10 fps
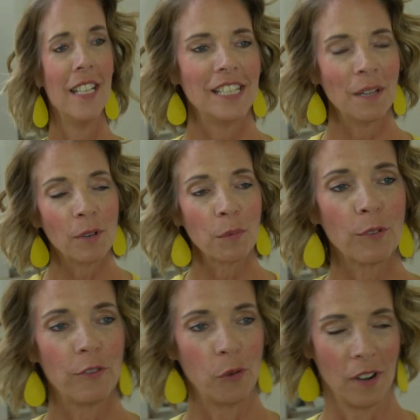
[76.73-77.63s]
Tip
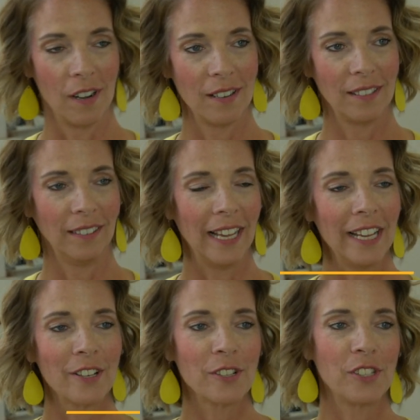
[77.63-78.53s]
number four,
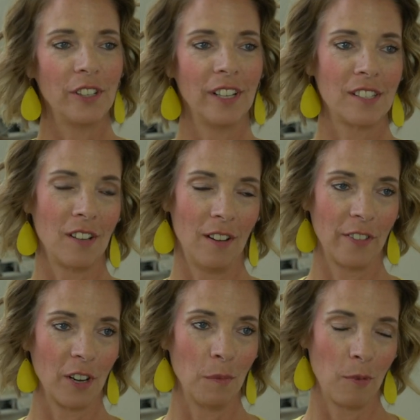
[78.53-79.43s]
let your students solve
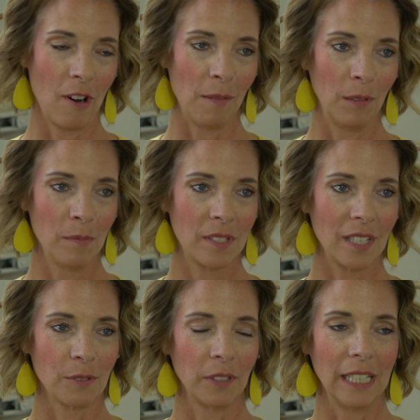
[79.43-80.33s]
their own problems.
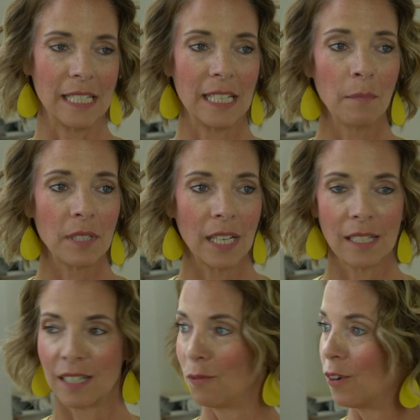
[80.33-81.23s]
It's really tempting
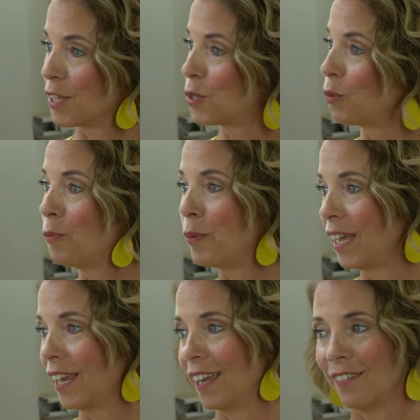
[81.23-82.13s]
to want to swoop
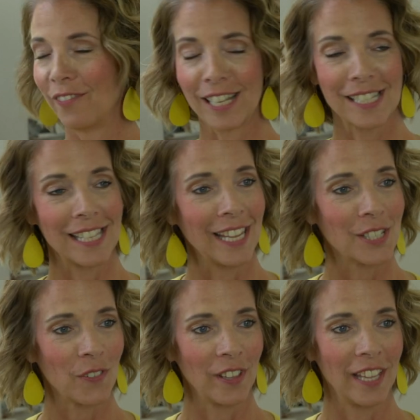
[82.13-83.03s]
in and fix
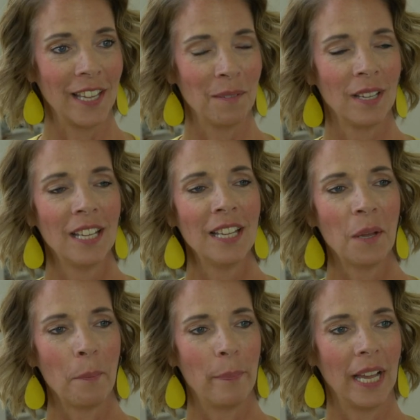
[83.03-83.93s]
things for them,
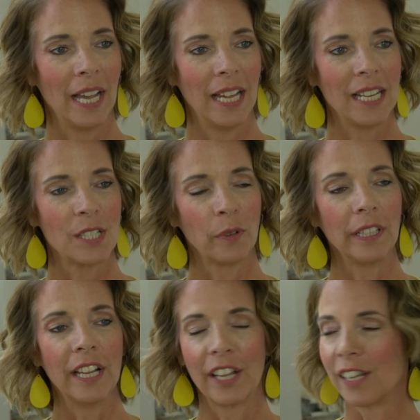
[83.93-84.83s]
but it's
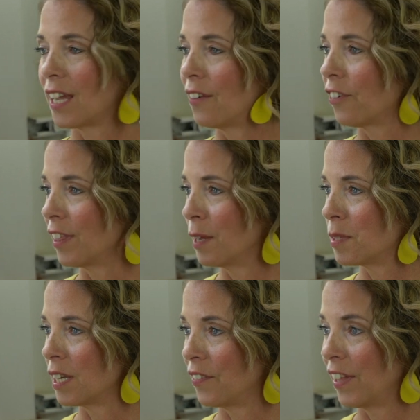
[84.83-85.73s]
really a good time for them
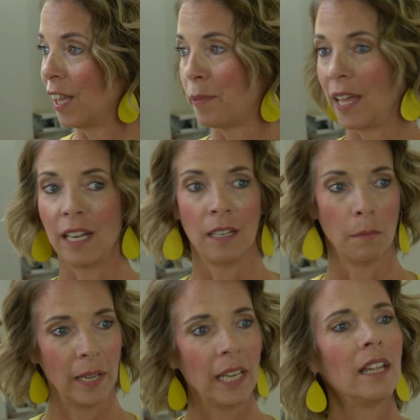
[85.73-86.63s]
to develop that
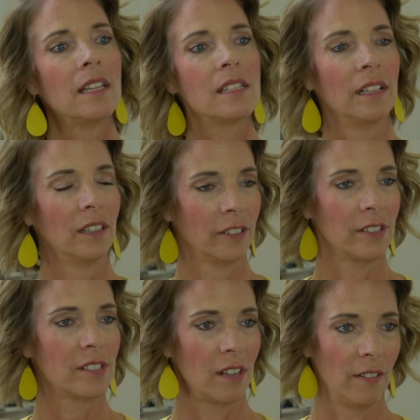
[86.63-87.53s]
independence and learn
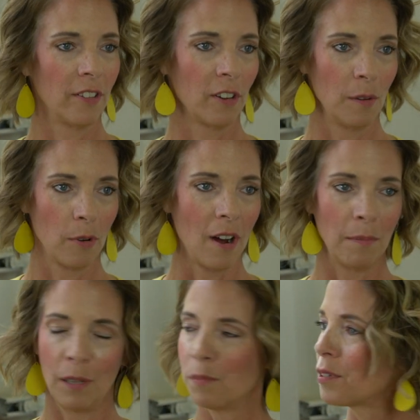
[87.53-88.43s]
to solve their own
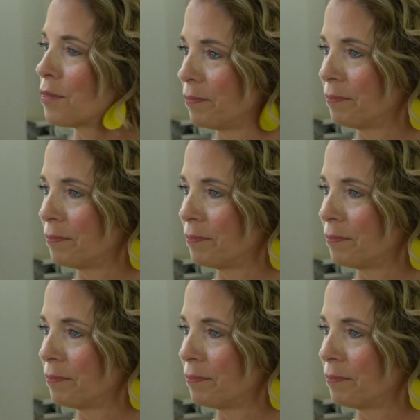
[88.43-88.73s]
problems.